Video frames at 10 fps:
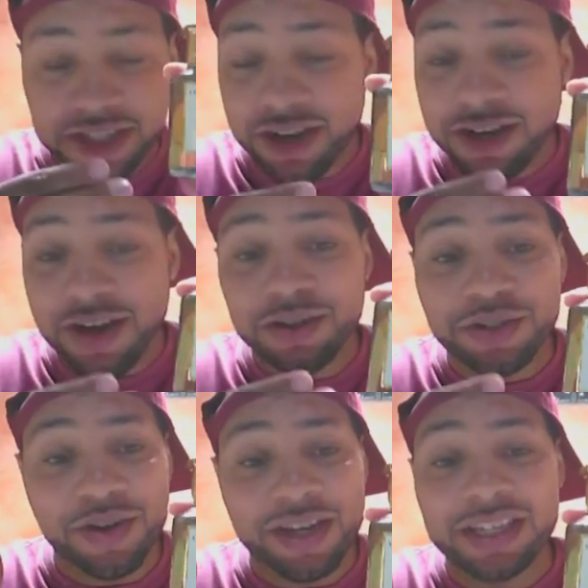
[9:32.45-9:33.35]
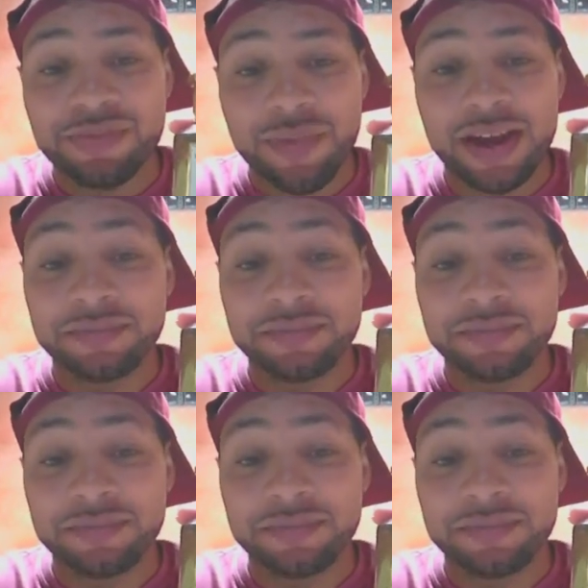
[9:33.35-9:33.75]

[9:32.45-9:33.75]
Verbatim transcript: your nose on this, man.